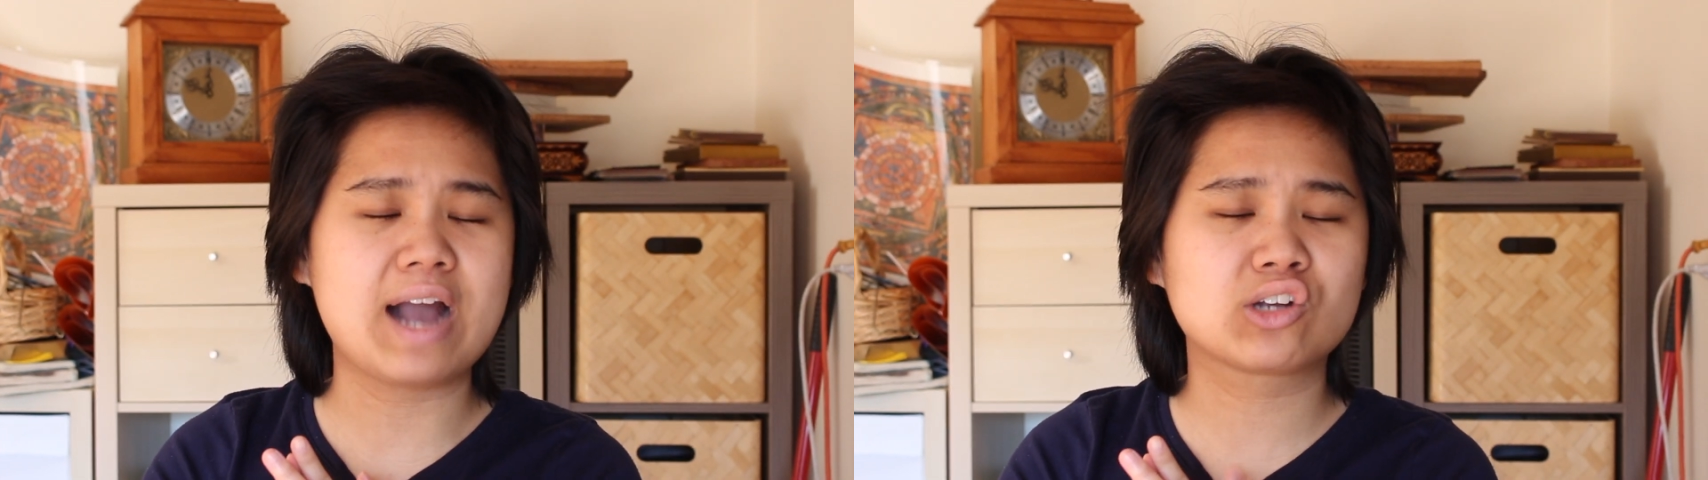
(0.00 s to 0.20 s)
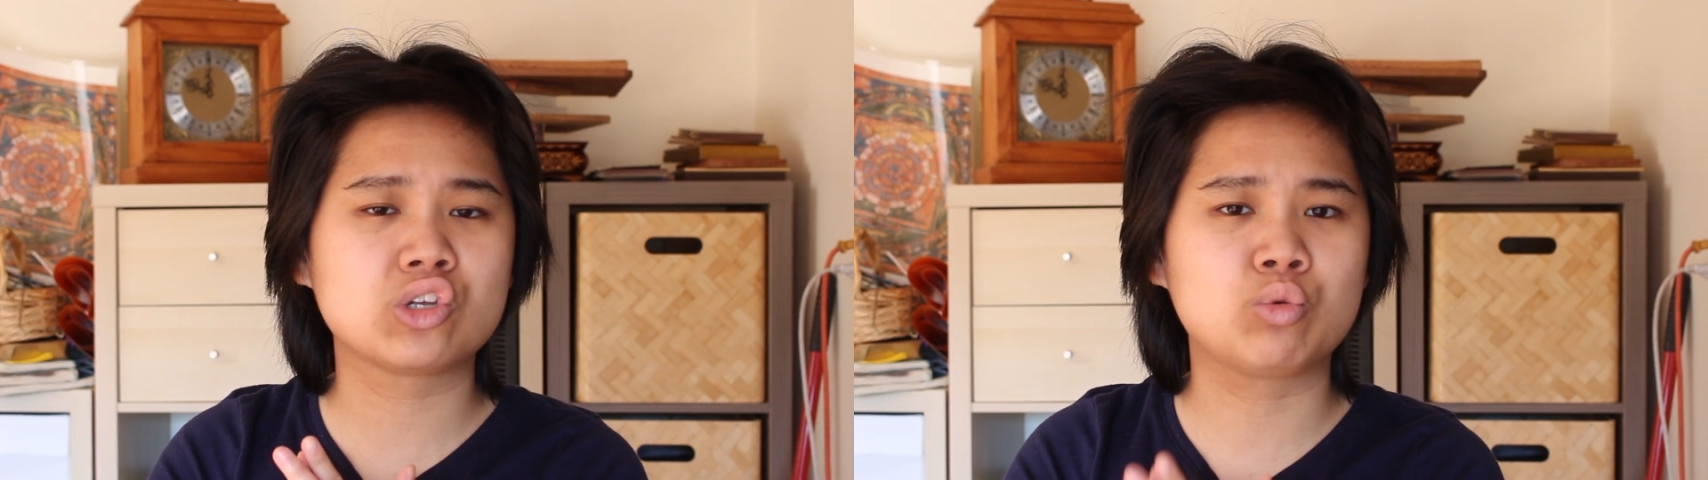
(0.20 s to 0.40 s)

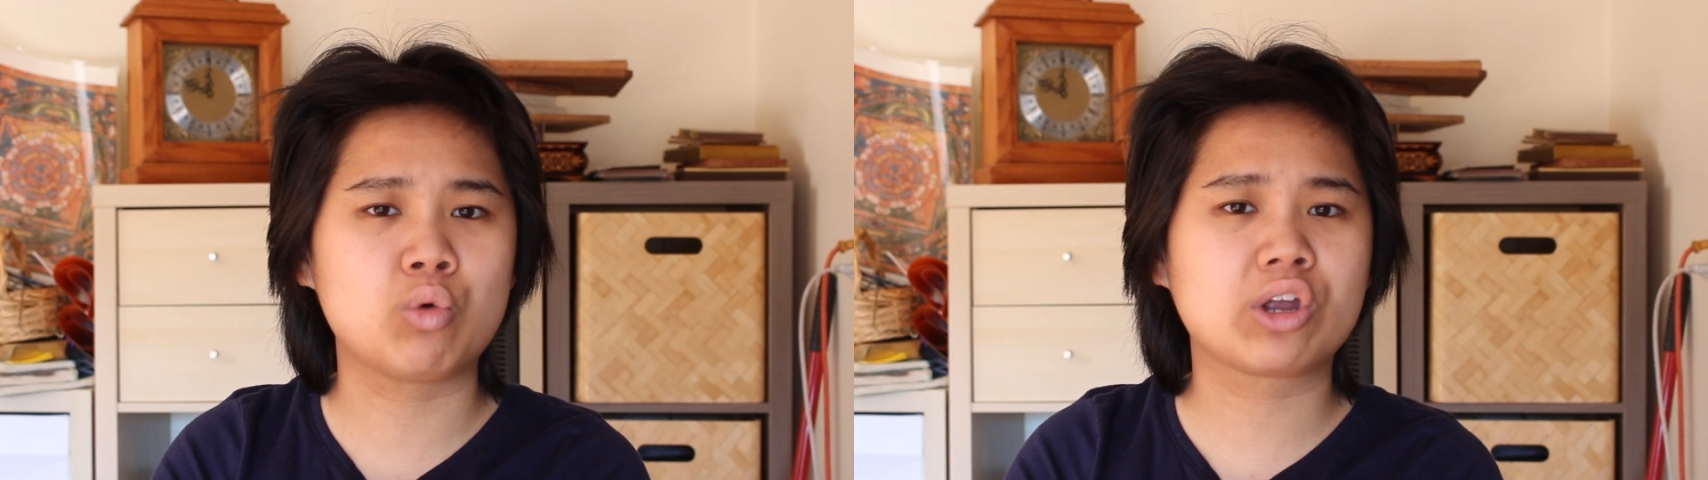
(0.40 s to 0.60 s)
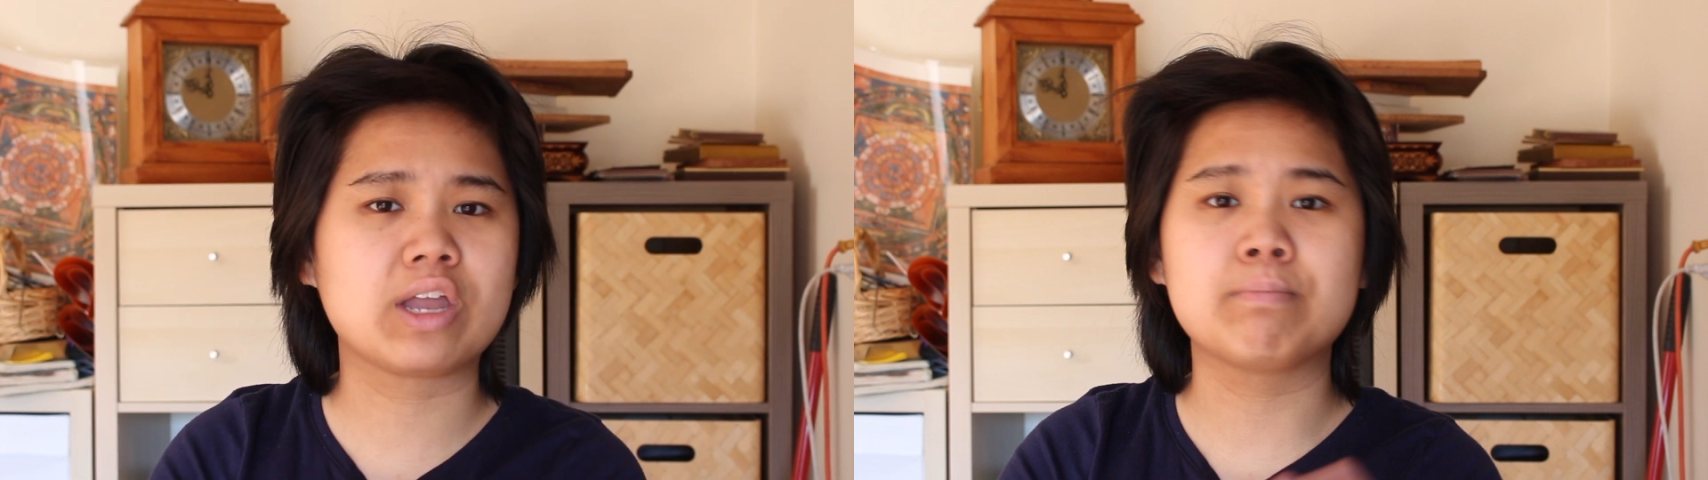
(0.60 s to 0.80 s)
actually
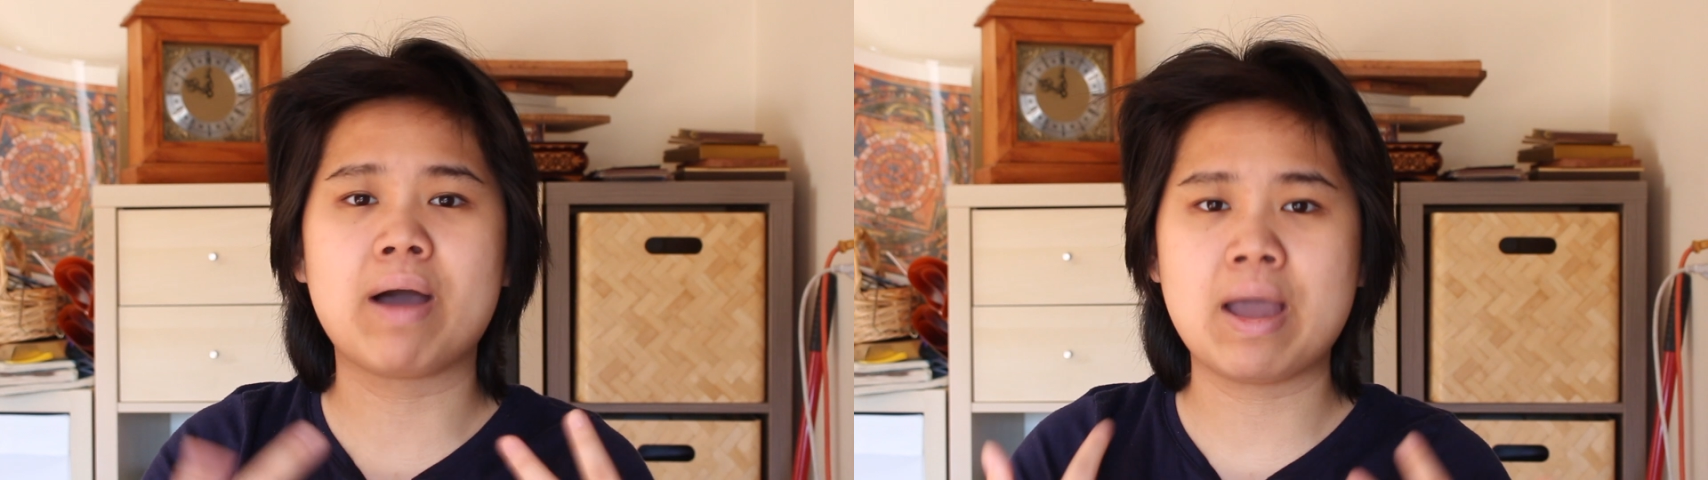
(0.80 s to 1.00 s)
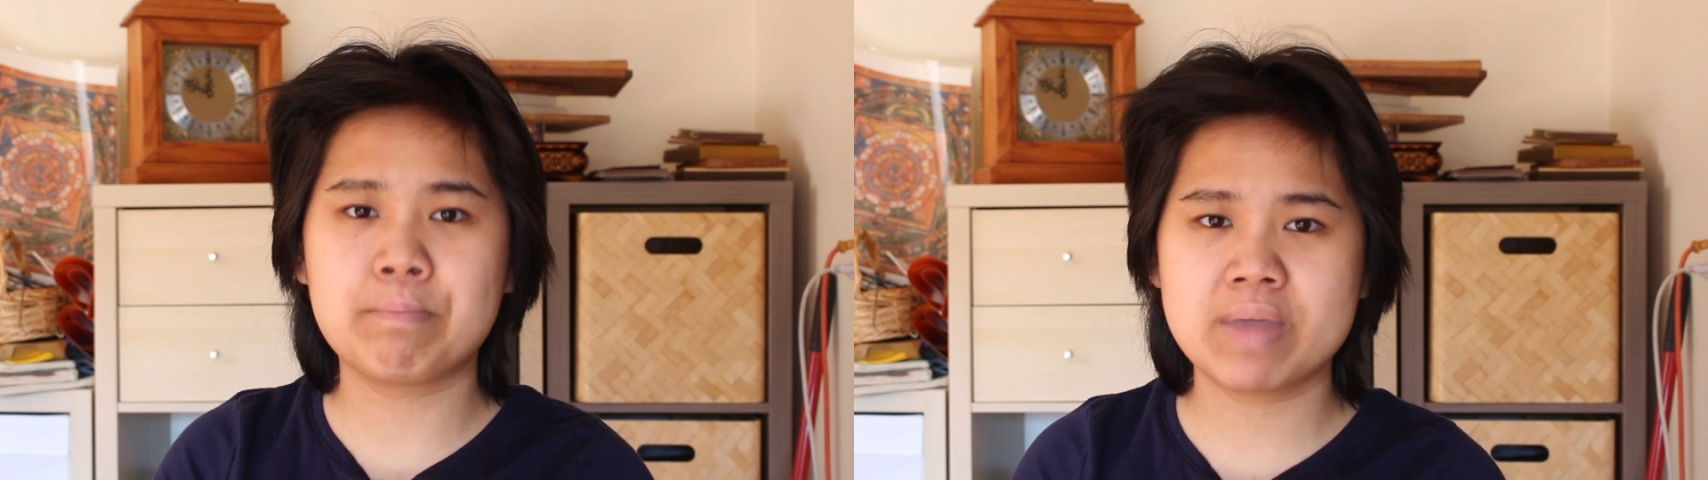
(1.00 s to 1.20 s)
work in
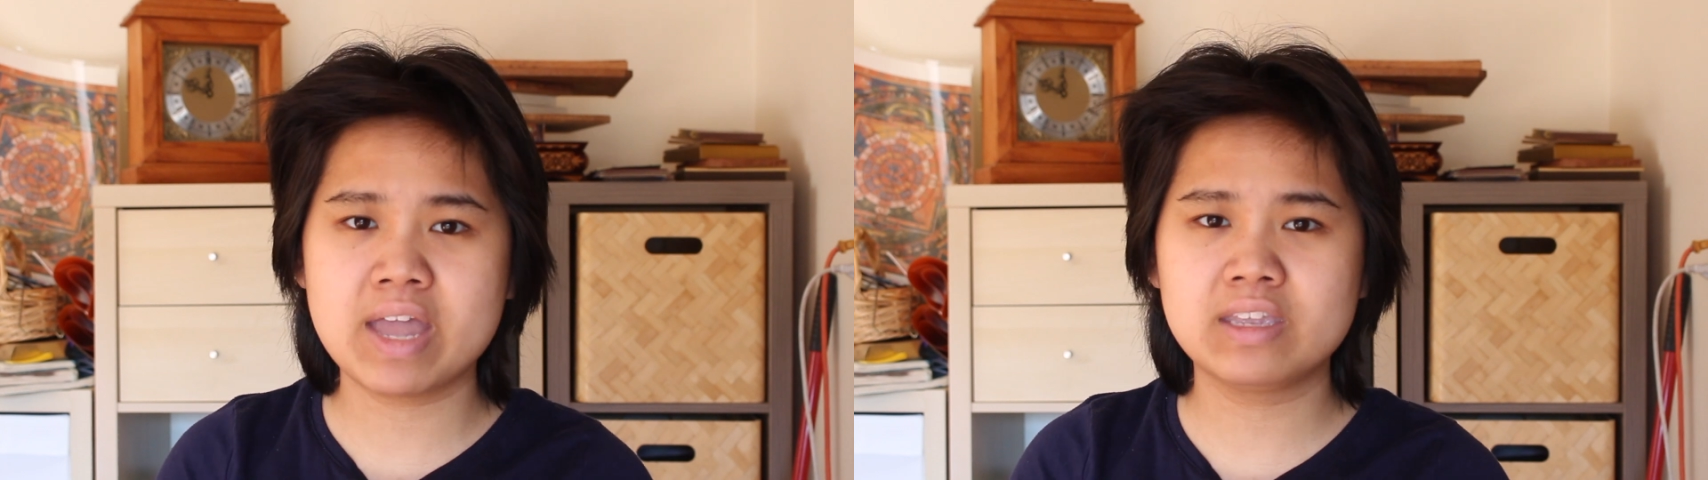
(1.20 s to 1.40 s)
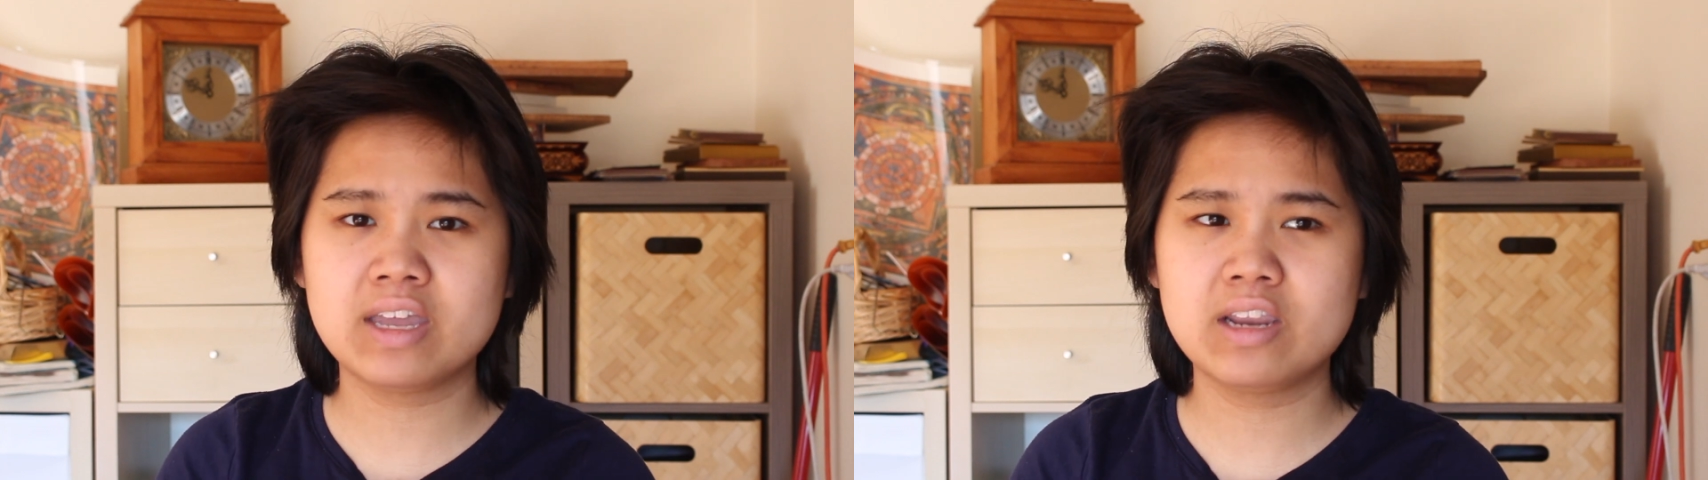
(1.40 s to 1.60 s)
my
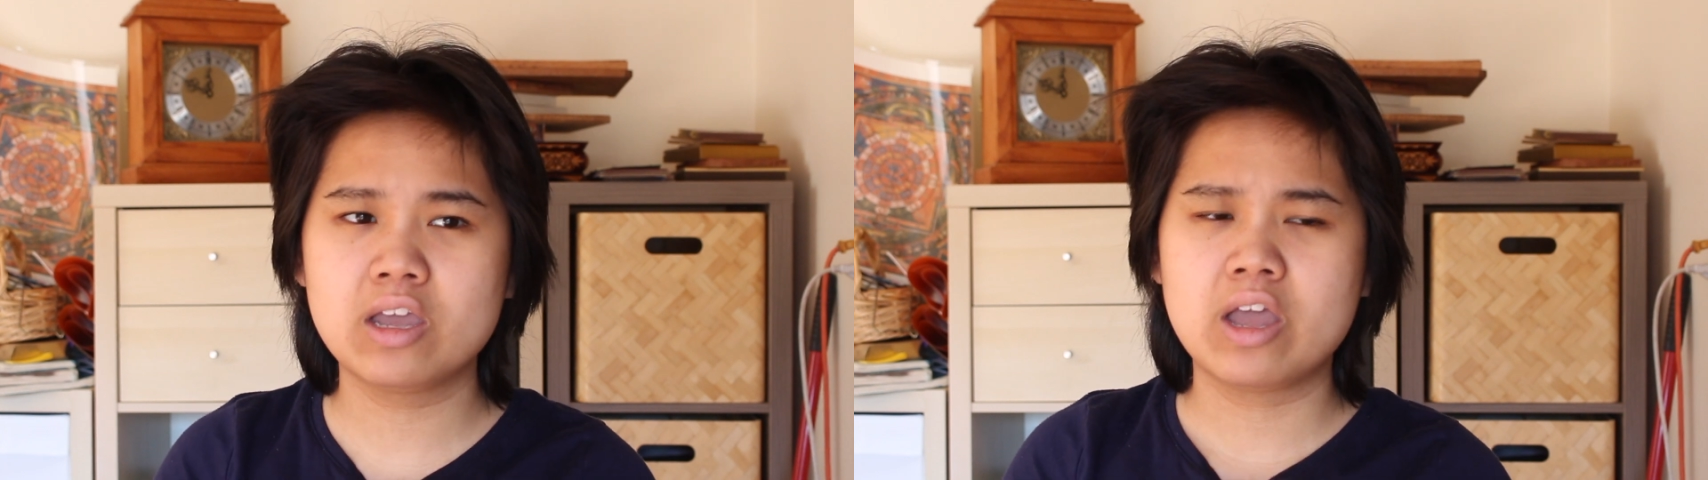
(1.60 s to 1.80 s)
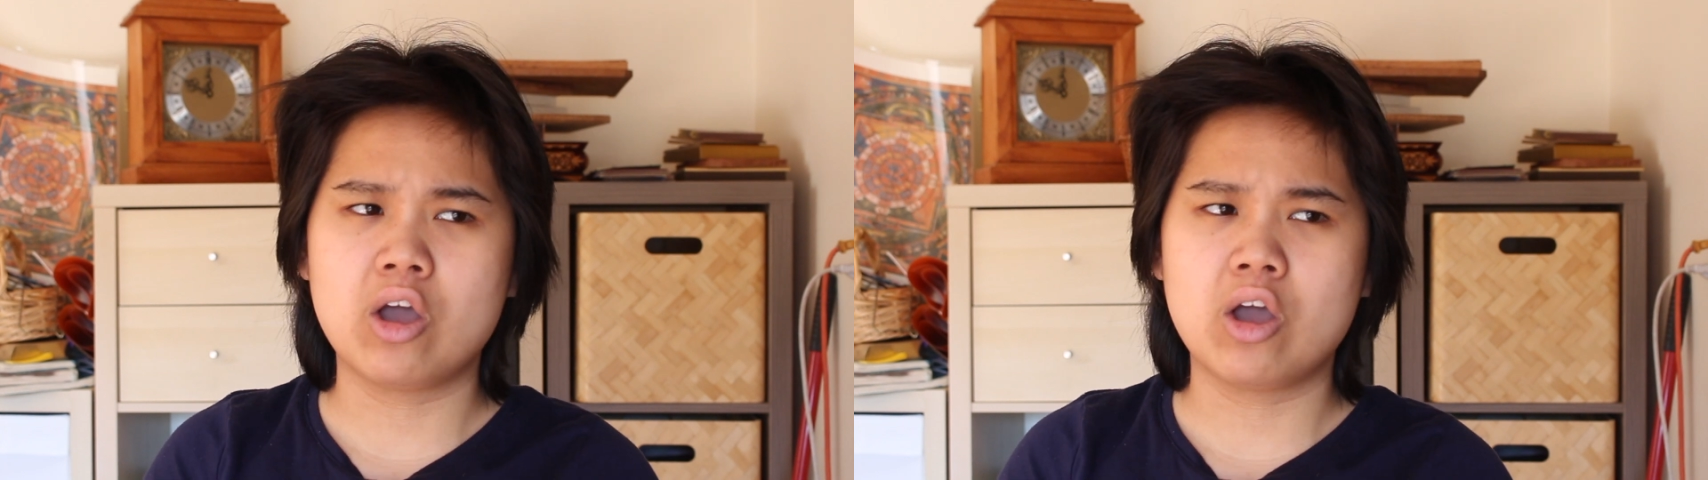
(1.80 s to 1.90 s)
opinion?